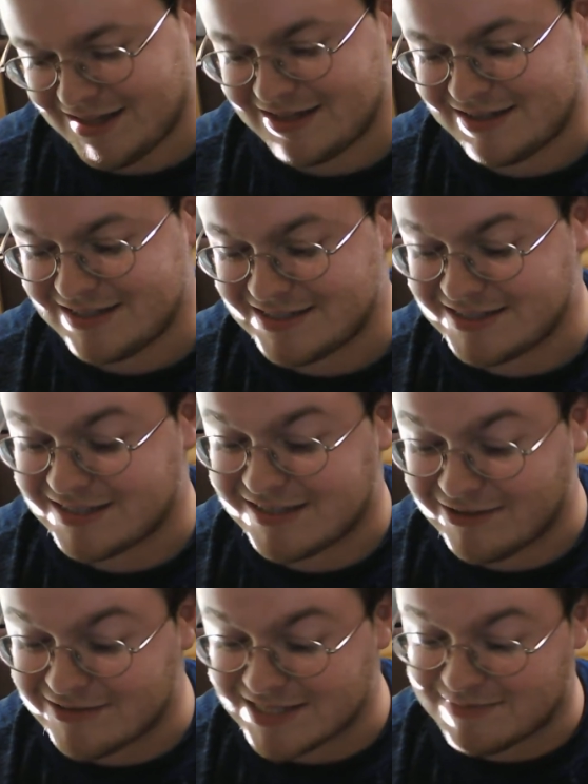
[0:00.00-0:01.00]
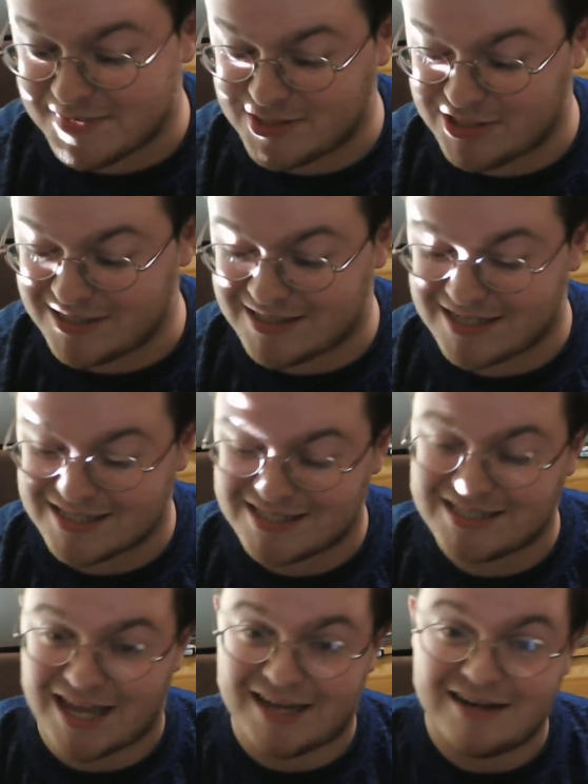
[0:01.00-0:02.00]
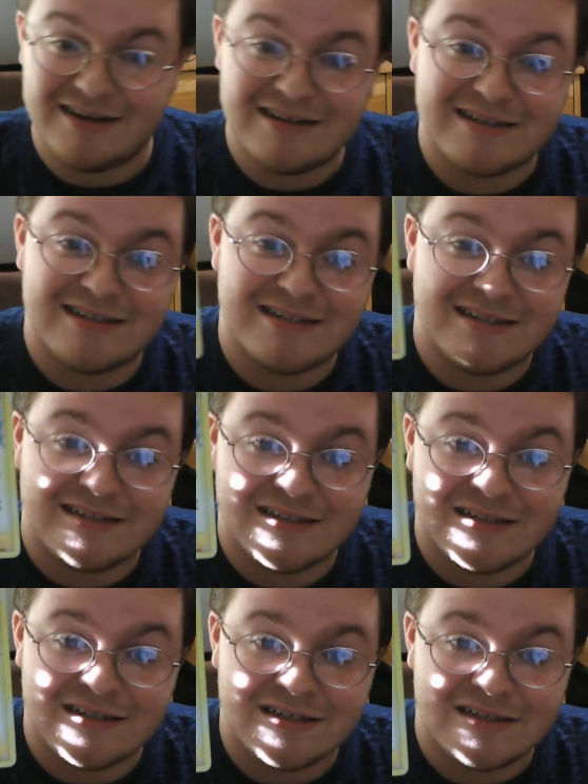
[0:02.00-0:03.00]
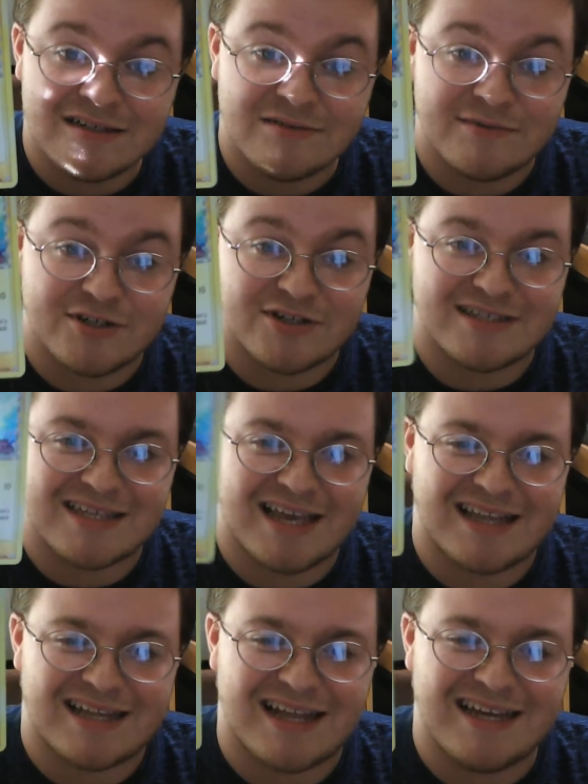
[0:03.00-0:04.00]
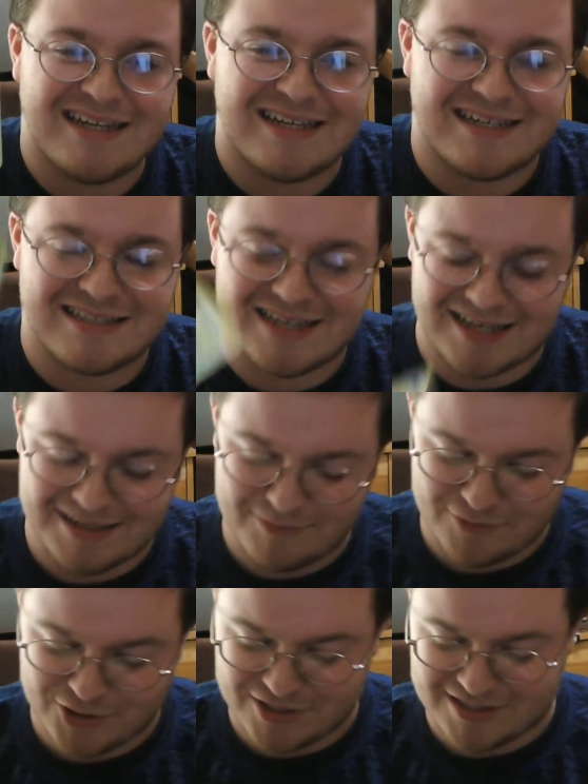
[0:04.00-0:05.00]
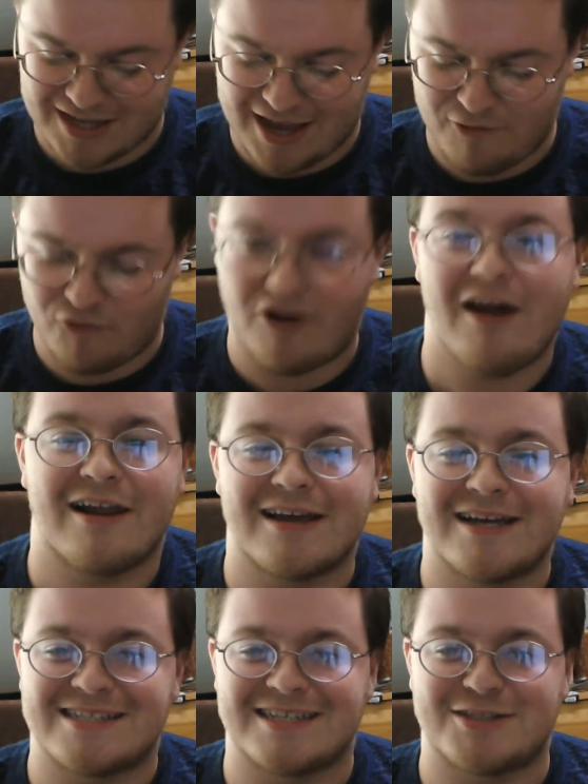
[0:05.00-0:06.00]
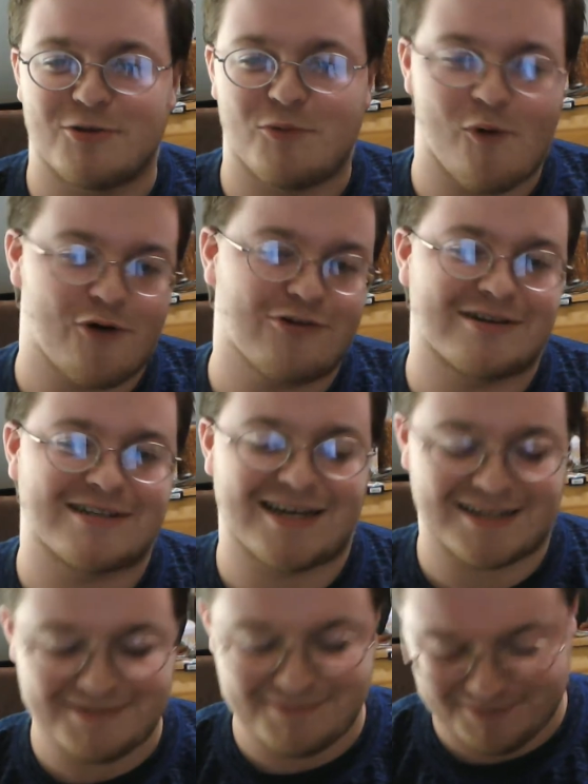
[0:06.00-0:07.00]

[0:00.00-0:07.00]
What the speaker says: This is a Delta species Psyduck, which is a lightning type, which is ironic because it's a water type.